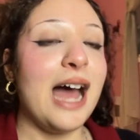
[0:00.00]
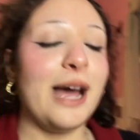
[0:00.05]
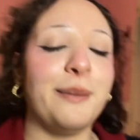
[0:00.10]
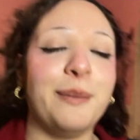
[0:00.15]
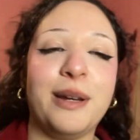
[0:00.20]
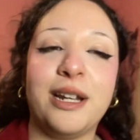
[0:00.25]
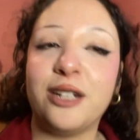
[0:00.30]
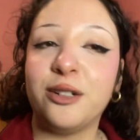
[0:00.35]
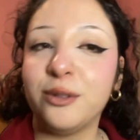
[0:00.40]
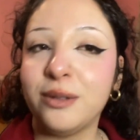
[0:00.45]
I mean,
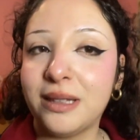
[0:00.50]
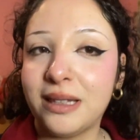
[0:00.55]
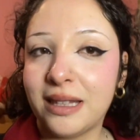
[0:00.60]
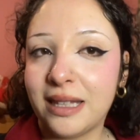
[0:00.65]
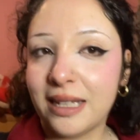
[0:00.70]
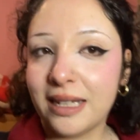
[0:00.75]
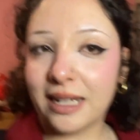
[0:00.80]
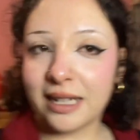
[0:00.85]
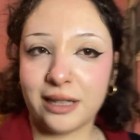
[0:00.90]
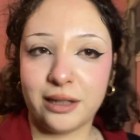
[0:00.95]
I don't
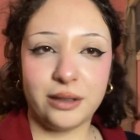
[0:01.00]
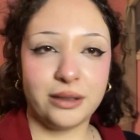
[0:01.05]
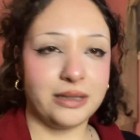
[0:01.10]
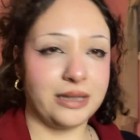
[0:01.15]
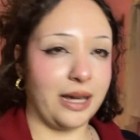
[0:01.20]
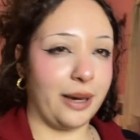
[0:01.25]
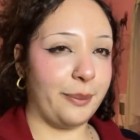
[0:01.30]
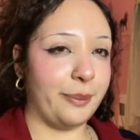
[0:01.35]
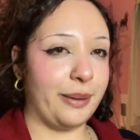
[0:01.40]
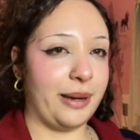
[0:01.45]
think I look
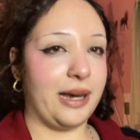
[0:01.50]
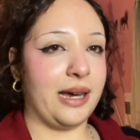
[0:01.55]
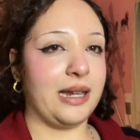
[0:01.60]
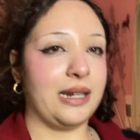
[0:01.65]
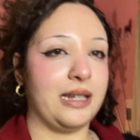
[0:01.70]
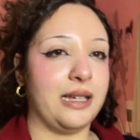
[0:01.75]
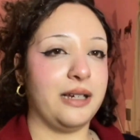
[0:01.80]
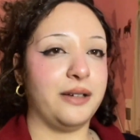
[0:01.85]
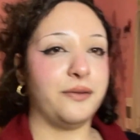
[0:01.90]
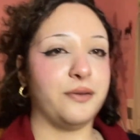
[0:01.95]
that bad,
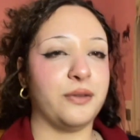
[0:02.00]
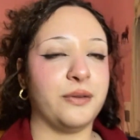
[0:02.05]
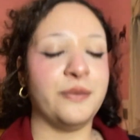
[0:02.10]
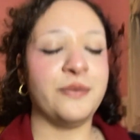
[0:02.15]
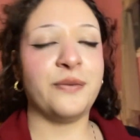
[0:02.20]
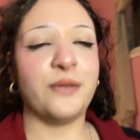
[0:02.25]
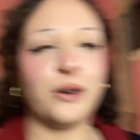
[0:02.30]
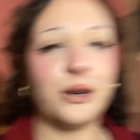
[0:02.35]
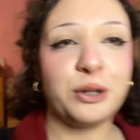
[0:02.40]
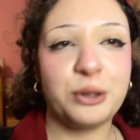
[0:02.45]
like from
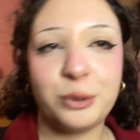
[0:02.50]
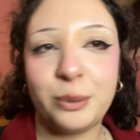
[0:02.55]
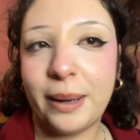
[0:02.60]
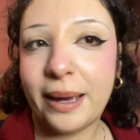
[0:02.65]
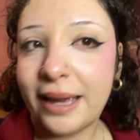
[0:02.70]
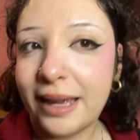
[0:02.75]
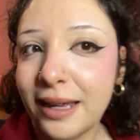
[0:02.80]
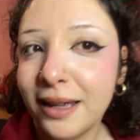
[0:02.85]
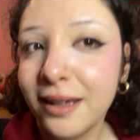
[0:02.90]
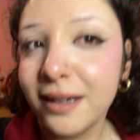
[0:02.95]
far
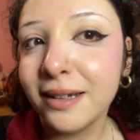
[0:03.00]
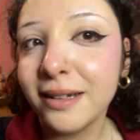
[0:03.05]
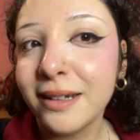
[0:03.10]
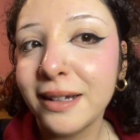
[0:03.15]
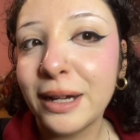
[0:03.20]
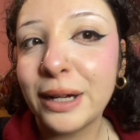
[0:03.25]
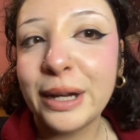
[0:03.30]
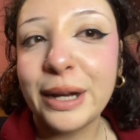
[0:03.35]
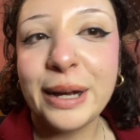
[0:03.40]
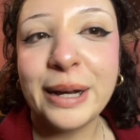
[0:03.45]
away.
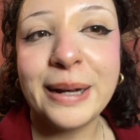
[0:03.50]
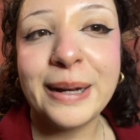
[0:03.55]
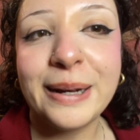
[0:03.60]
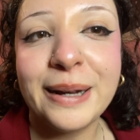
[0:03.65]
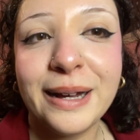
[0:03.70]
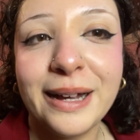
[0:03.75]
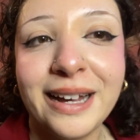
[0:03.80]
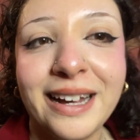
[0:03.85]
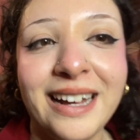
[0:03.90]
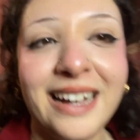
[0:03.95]

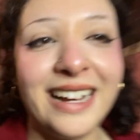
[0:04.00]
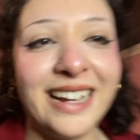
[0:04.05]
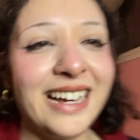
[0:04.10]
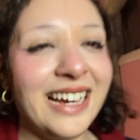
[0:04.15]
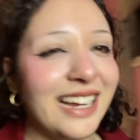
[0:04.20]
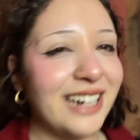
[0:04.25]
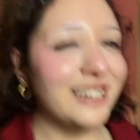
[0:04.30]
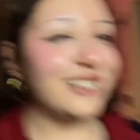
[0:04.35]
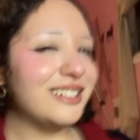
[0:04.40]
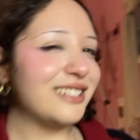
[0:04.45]
I, I
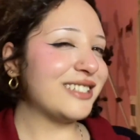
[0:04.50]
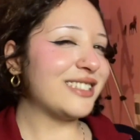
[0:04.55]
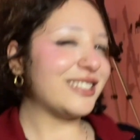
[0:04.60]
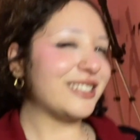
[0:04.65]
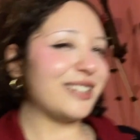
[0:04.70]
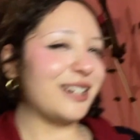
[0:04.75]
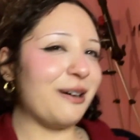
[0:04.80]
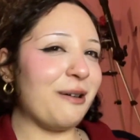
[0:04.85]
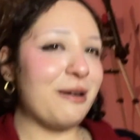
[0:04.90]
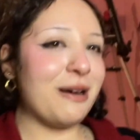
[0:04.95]
kind of looks
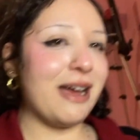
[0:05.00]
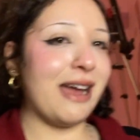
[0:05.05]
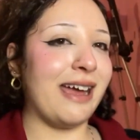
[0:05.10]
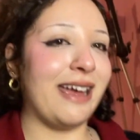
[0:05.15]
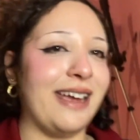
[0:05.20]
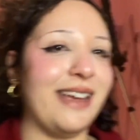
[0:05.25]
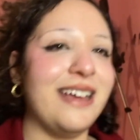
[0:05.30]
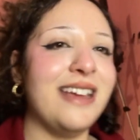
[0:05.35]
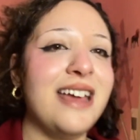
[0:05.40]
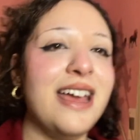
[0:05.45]

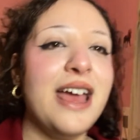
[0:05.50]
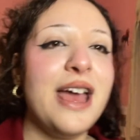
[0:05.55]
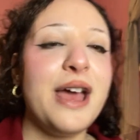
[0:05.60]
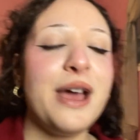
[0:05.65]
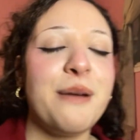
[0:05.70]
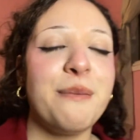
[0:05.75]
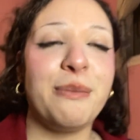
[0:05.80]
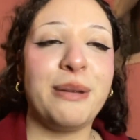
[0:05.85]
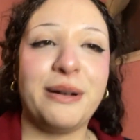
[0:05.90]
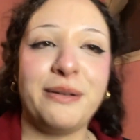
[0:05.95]
okay,
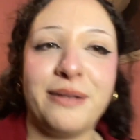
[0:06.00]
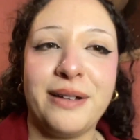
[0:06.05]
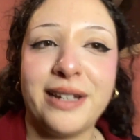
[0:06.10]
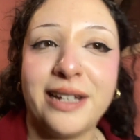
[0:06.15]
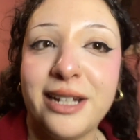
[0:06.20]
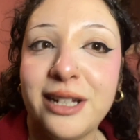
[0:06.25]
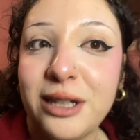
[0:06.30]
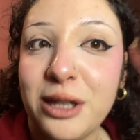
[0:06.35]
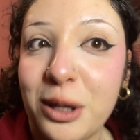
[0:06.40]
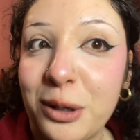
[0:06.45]
but if I
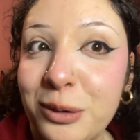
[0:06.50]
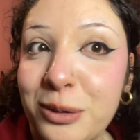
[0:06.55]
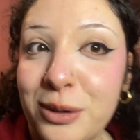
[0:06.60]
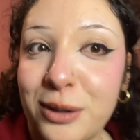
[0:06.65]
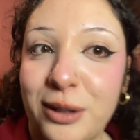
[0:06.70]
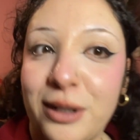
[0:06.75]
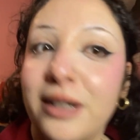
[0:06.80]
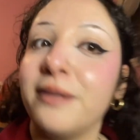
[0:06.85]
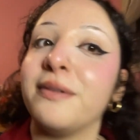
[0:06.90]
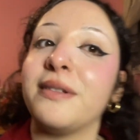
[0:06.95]
get
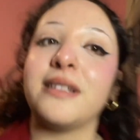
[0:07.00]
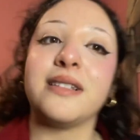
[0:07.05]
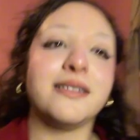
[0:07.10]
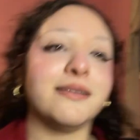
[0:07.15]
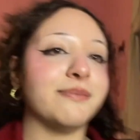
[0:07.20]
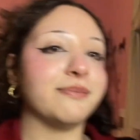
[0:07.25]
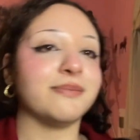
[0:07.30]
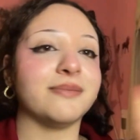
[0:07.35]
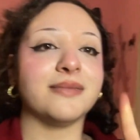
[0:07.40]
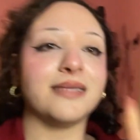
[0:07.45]
closer,
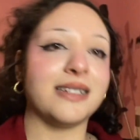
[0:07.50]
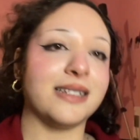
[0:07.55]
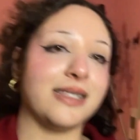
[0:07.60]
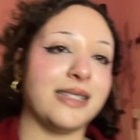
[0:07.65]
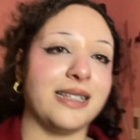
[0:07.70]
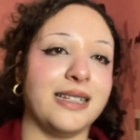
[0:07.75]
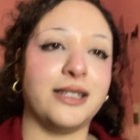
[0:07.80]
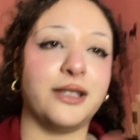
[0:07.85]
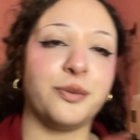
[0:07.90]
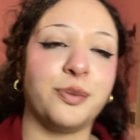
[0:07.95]

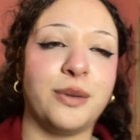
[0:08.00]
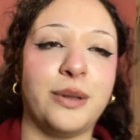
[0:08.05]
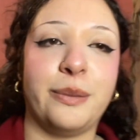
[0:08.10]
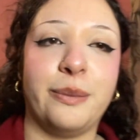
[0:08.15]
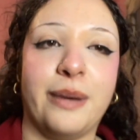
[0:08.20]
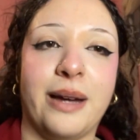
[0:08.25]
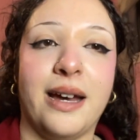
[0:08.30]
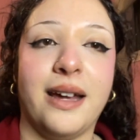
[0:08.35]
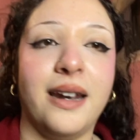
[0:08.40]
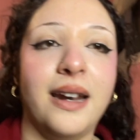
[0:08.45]
it's pretty
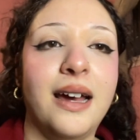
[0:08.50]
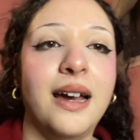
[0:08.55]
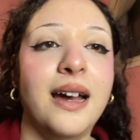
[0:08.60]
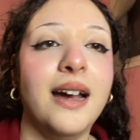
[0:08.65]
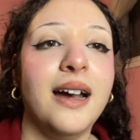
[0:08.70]
bad.